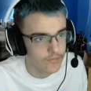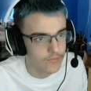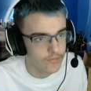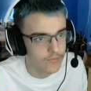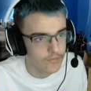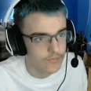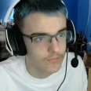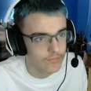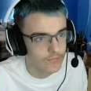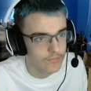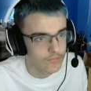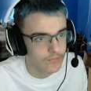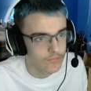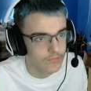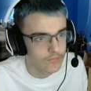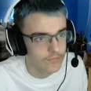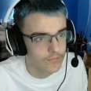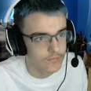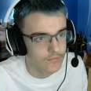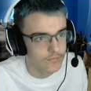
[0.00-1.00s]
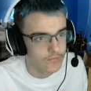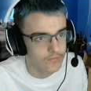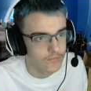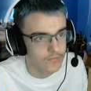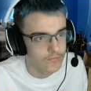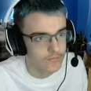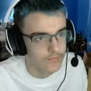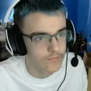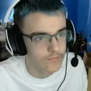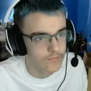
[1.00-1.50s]

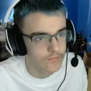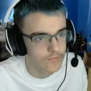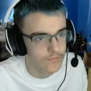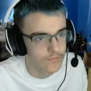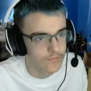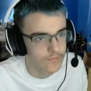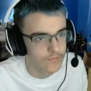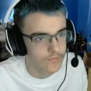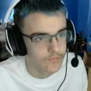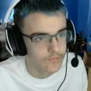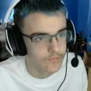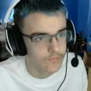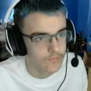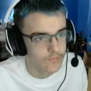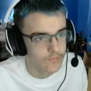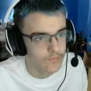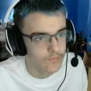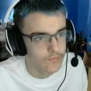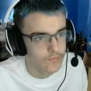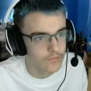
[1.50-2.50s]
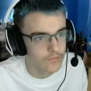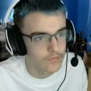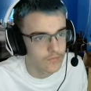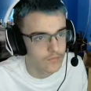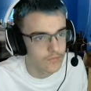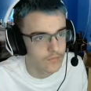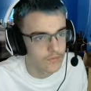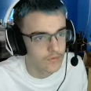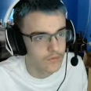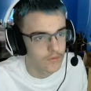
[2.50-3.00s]

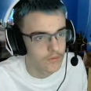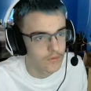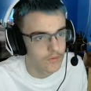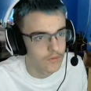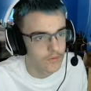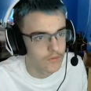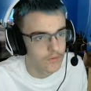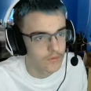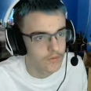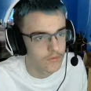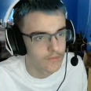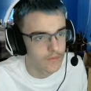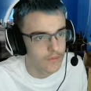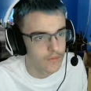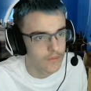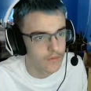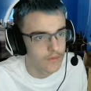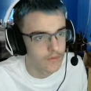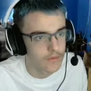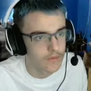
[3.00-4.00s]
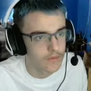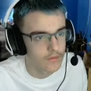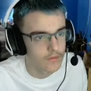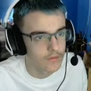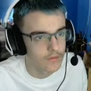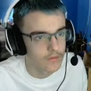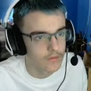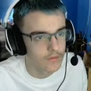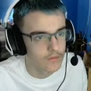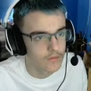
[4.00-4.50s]

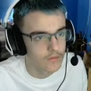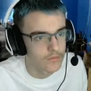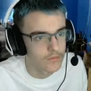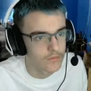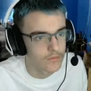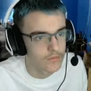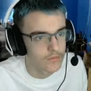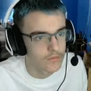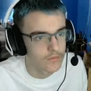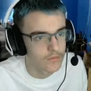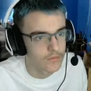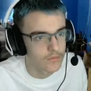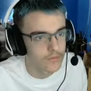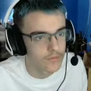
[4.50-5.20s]
(no one is talking)